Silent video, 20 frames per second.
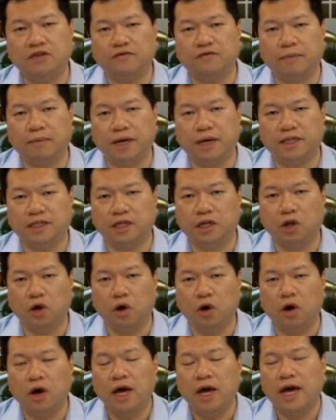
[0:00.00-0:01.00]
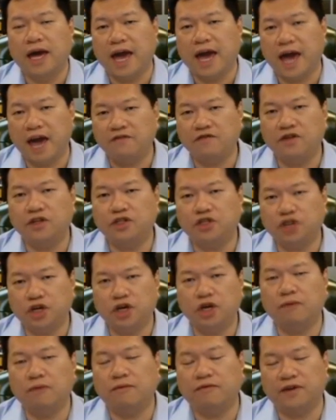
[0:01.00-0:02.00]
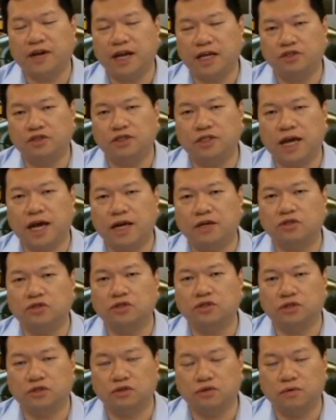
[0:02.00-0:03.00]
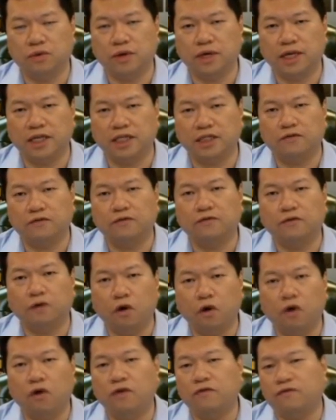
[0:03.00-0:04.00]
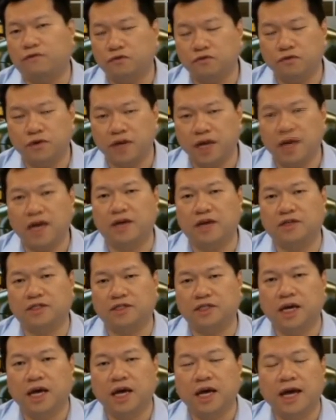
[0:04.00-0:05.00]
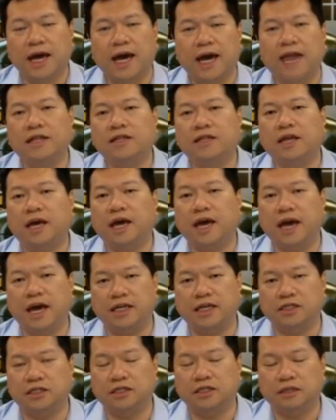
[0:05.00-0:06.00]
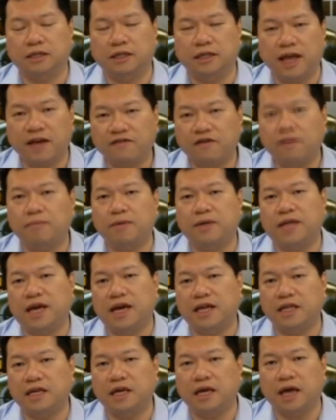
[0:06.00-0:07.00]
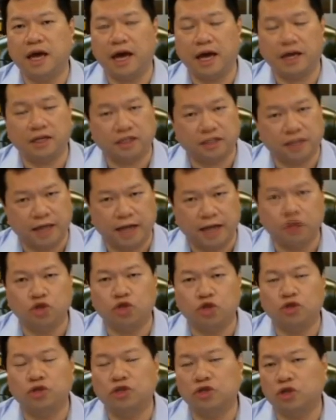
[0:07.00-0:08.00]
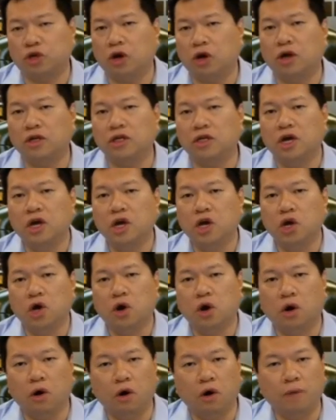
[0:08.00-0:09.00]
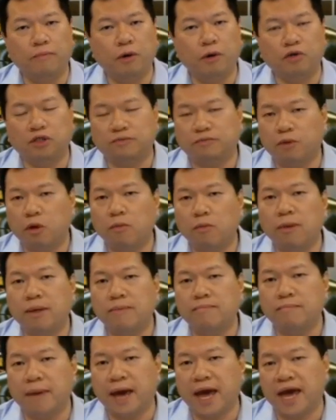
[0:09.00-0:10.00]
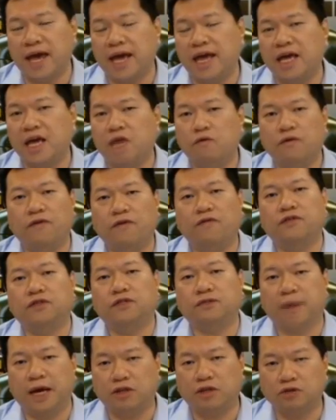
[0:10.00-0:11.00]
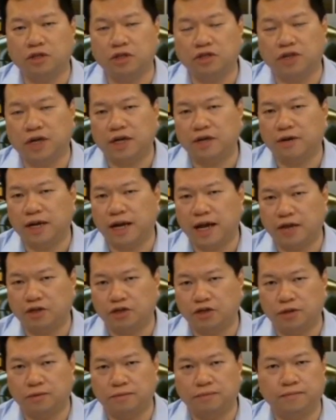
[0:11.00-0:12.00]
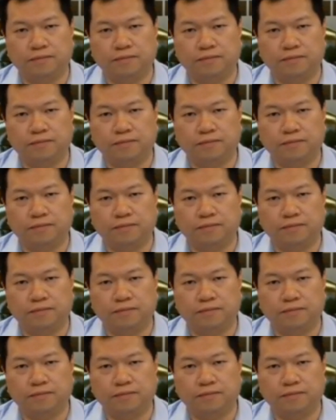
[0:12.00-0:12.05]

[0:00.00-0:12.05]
of the Basic Law, every term of the Legislative Council is 4 full years, and there has never been any extension sought or postponement made with respect to the general election.